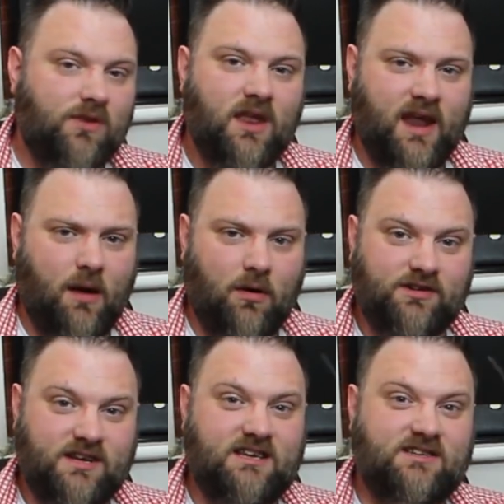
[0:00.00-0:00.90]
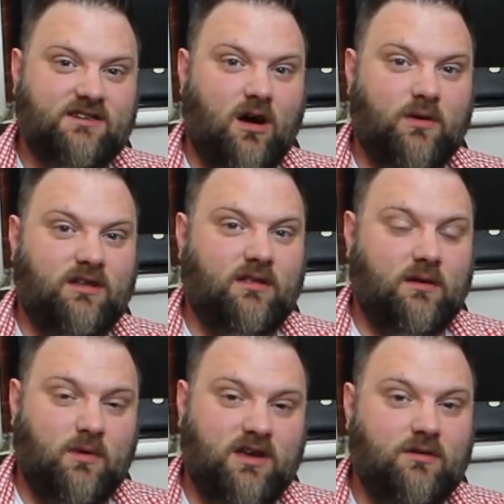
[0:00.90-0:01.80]
Now on DSTAR
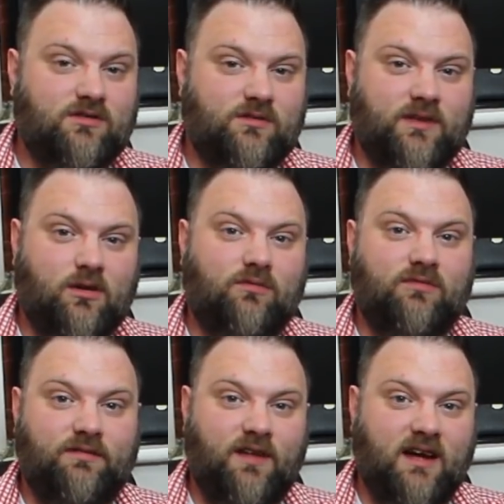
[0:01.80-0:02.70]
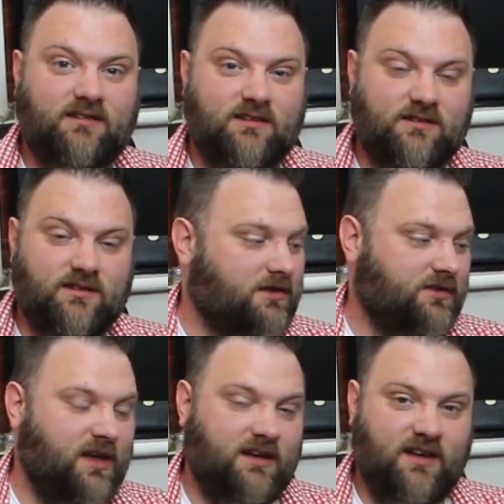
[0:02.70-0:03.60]
we use something called reflectors, so
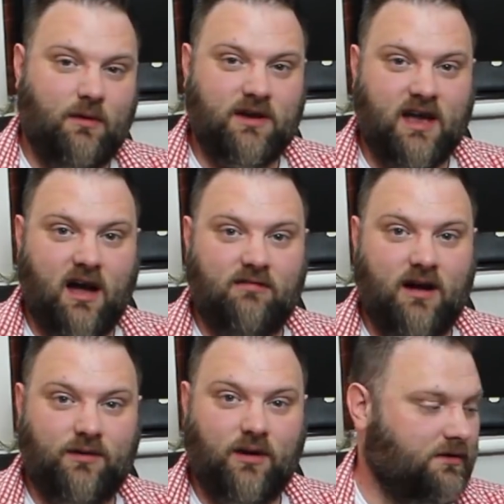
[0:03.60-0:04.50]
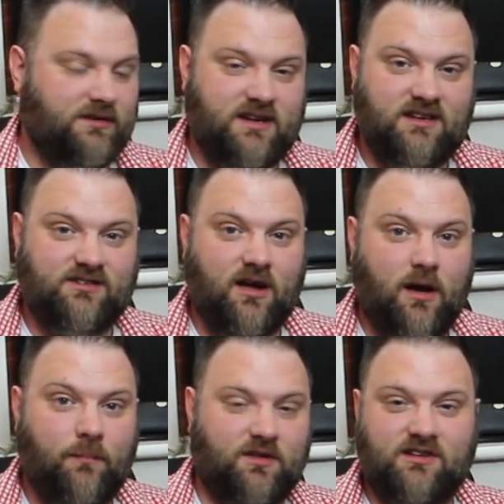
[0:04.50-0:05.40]
that's how we get around on
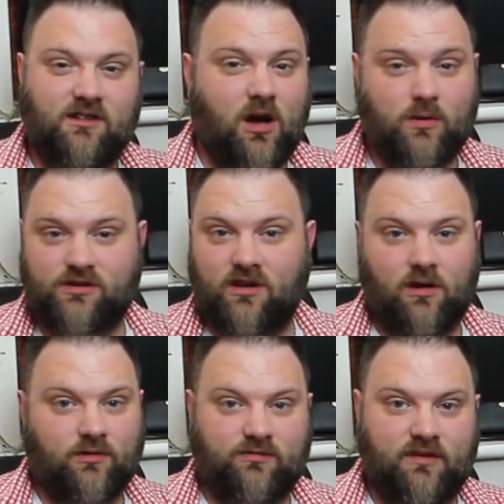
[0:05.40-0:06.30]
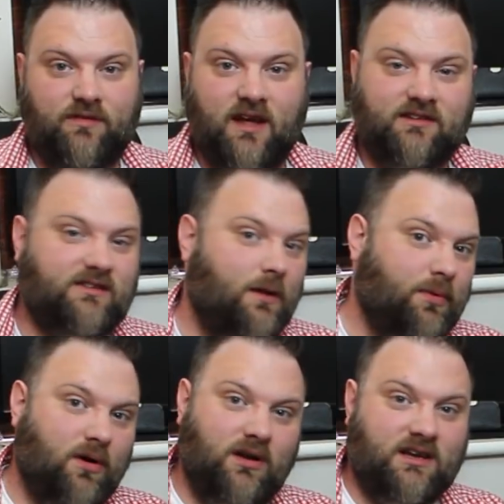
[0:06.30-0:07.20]
DSTAR. There's loads and loads of reflectors. I'll
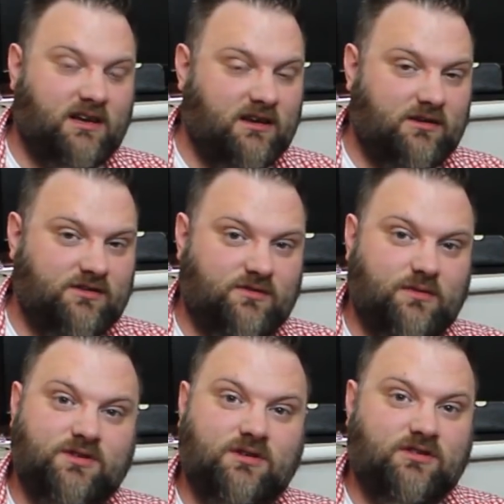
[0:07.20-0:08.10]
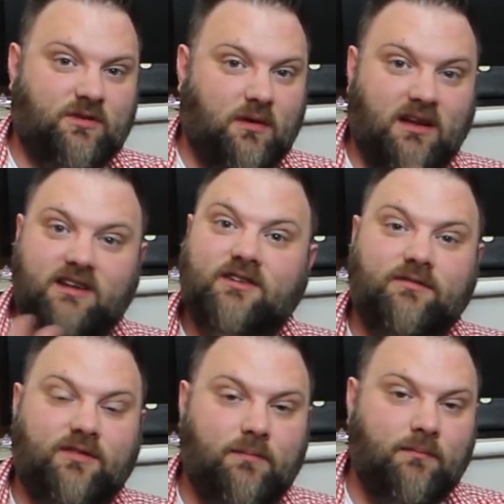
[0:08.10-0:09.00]
put a link in the description to a list
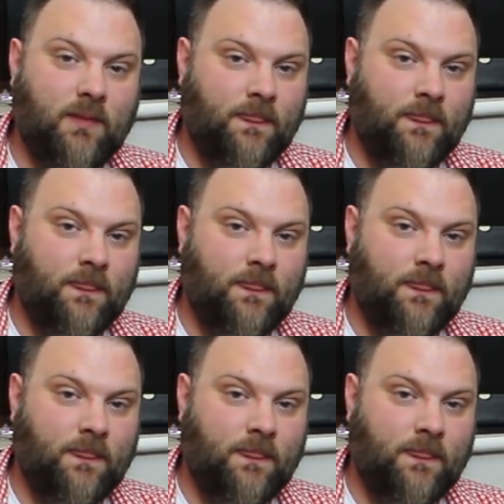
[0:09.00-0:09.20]
of them,